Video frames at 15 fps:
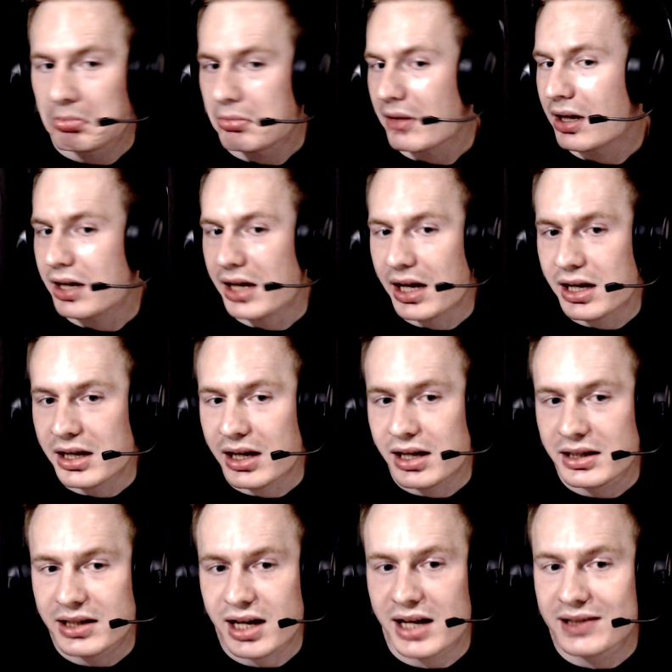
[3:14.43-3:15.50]
I
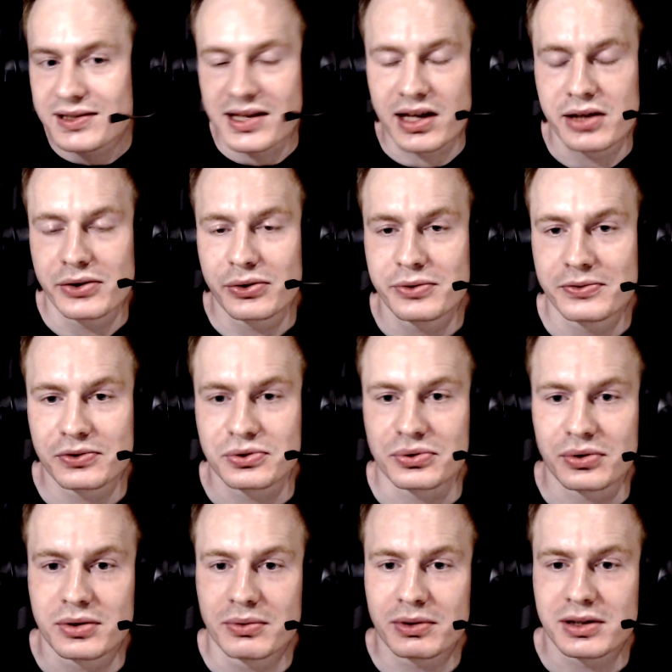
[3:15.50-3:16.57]
can't tell you for
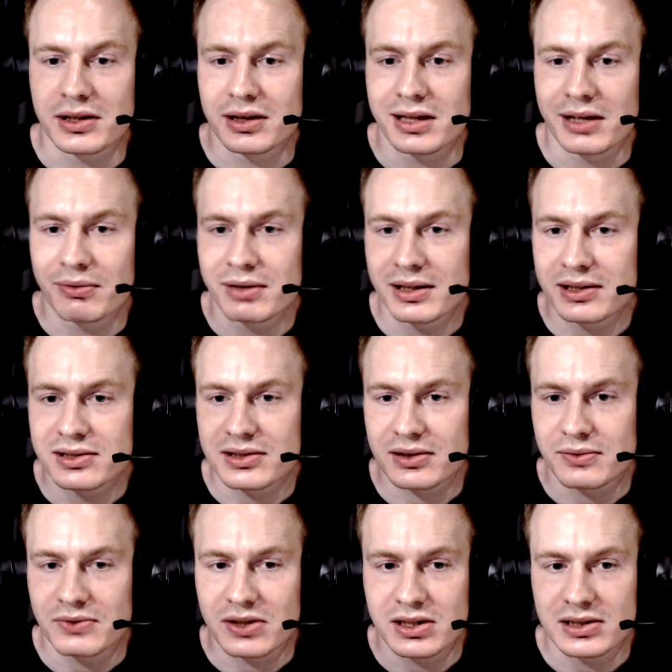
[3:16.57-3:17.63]
sure what the level is
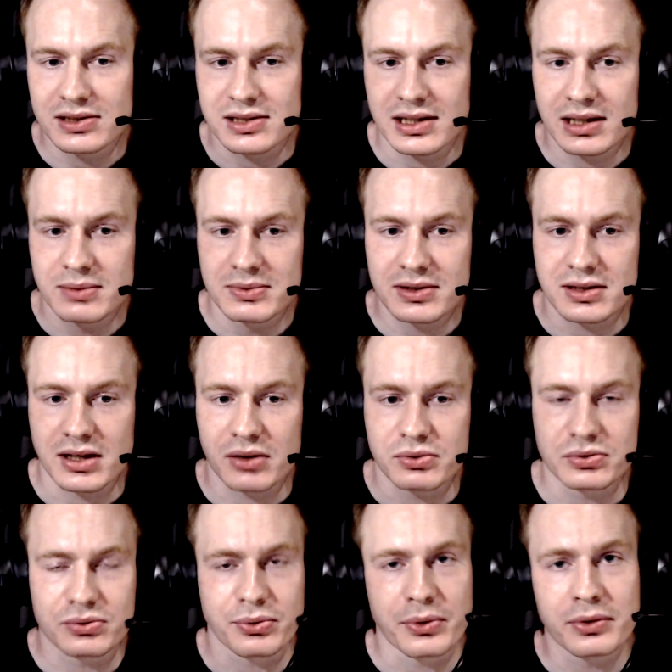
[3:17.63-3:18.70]
of these teams and how
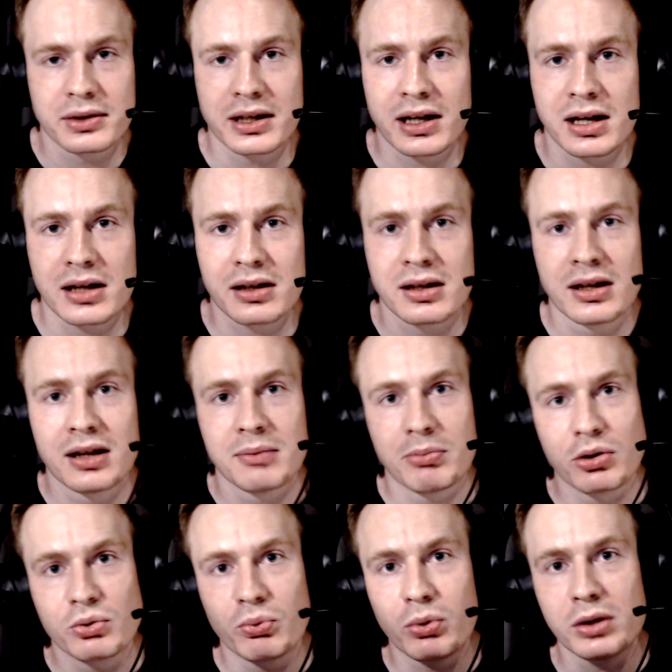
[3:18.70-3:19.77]
strong they are,
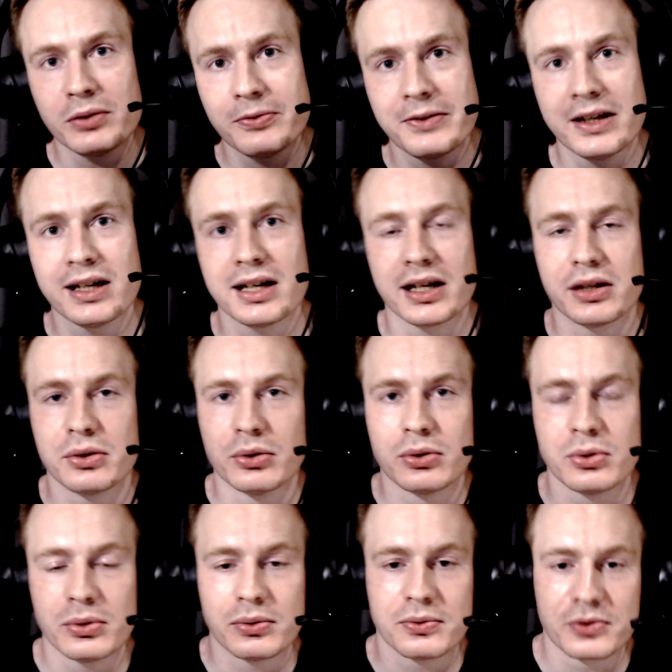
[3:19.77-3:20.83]
but one thing I
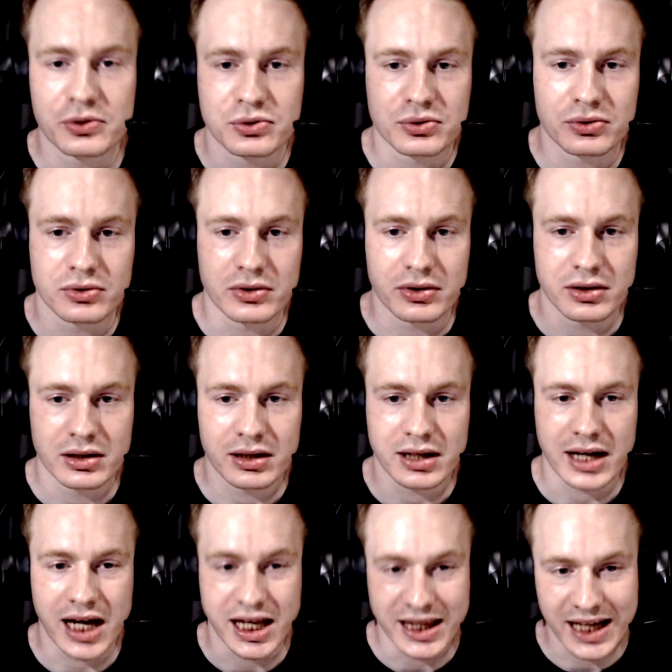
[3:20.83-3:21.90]
know for sure,
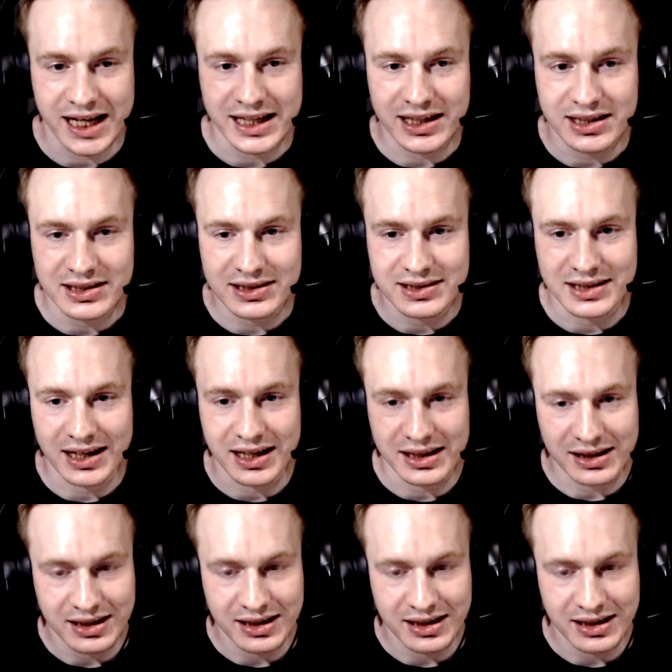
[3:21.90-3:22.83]
and that is that